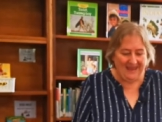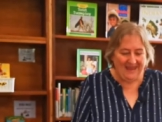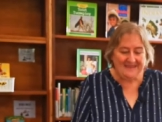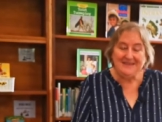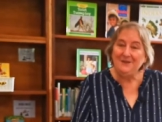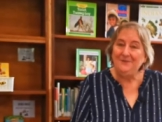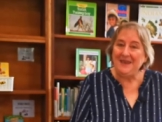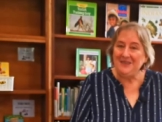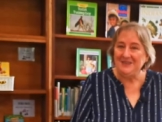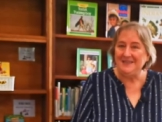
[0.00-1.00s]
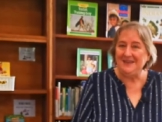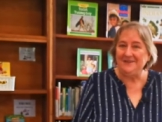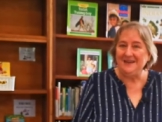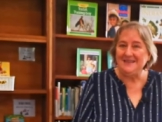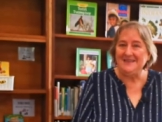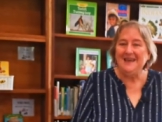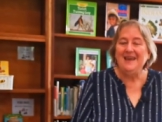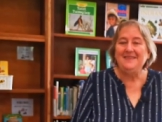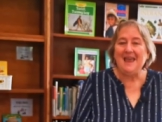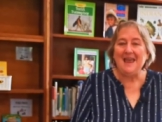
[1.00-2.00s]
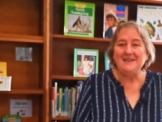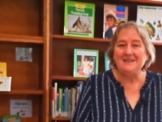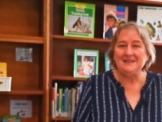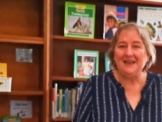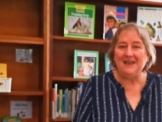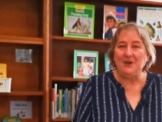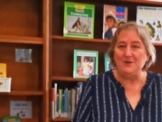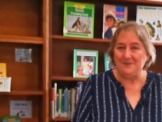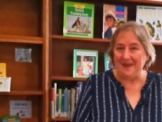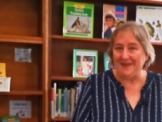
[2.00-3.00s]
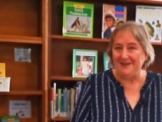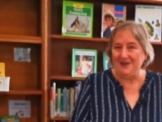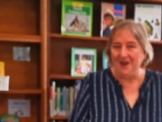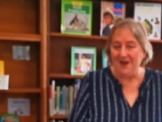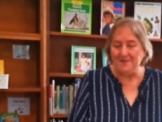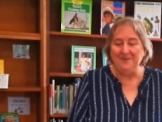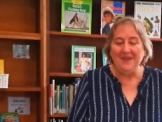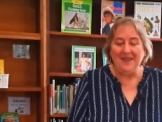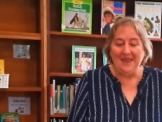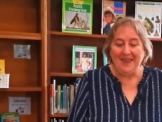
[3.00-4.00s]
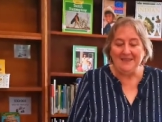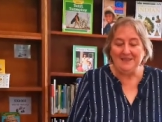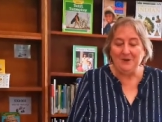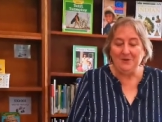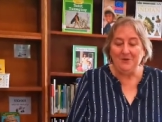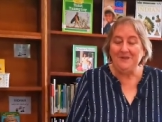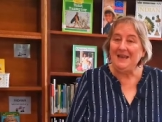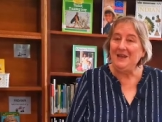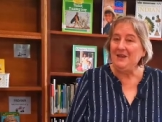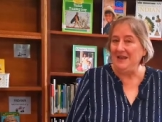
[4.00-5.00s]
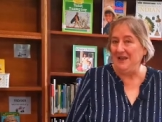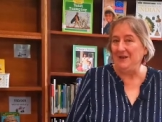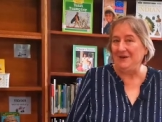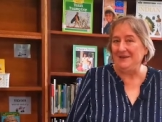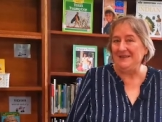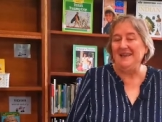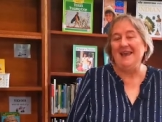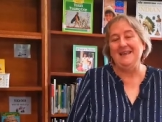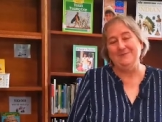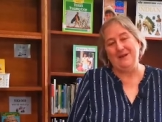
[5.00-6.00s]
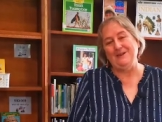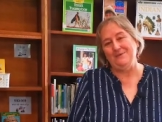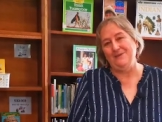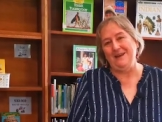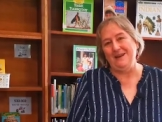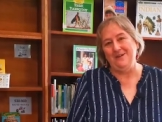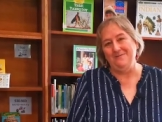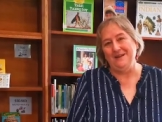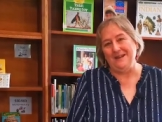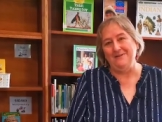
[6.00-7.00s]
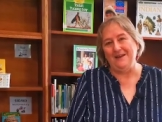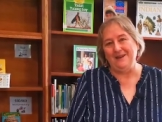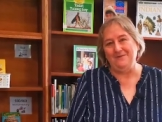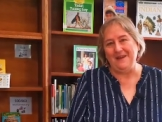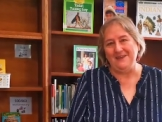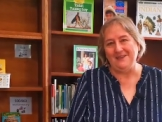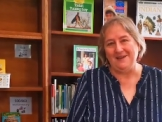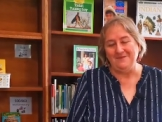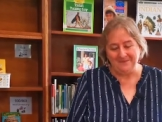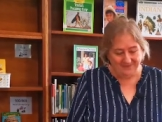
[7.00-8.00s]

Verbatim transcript: It's an adventure series that goes back in time. And so they're learning a lot, as well as reading a really fun adventure.